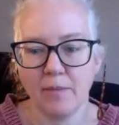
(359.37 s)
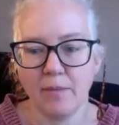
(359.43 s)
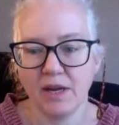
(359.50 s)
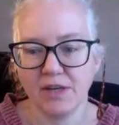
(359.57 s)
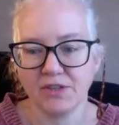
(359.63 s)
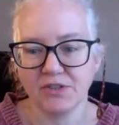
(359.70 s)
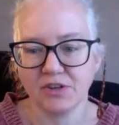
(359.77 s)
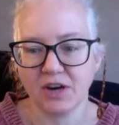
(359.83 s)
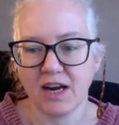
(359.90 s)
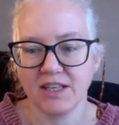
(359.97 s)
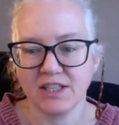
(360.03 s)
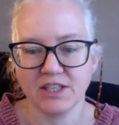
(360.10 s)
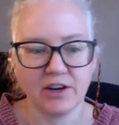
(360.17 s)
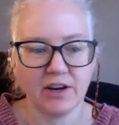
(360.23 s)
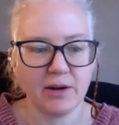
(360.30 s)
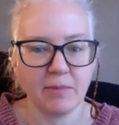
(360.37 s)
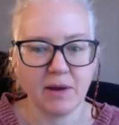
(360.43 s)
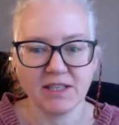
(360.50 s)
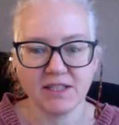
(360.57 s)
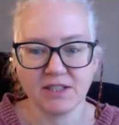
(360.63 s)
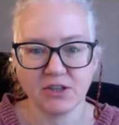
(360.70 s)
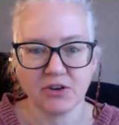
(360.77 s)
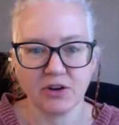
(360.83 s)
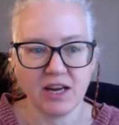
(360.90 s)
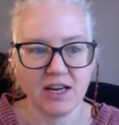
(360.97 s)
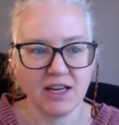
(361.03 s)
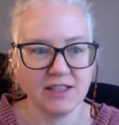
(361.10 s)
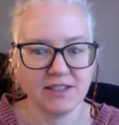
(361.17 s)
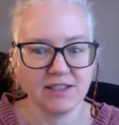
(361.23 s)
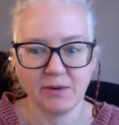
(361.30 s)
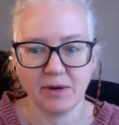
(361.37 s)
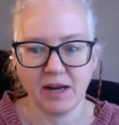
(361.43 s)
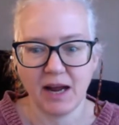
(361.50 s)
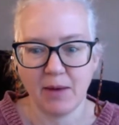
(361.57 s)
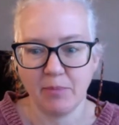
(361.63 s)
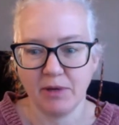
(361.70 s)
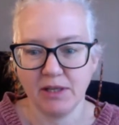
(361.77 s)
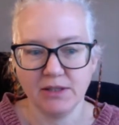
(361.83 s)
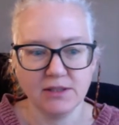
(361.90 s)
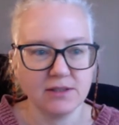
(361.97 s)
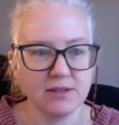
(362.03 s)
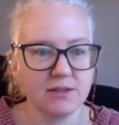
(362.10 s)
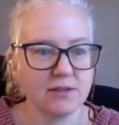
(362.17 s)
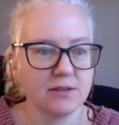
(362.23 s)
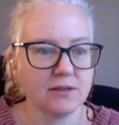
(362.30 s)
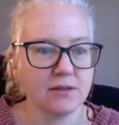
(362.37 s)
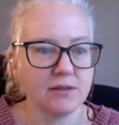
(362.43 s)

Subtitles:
I'm going to try sharing my screen and see what happens.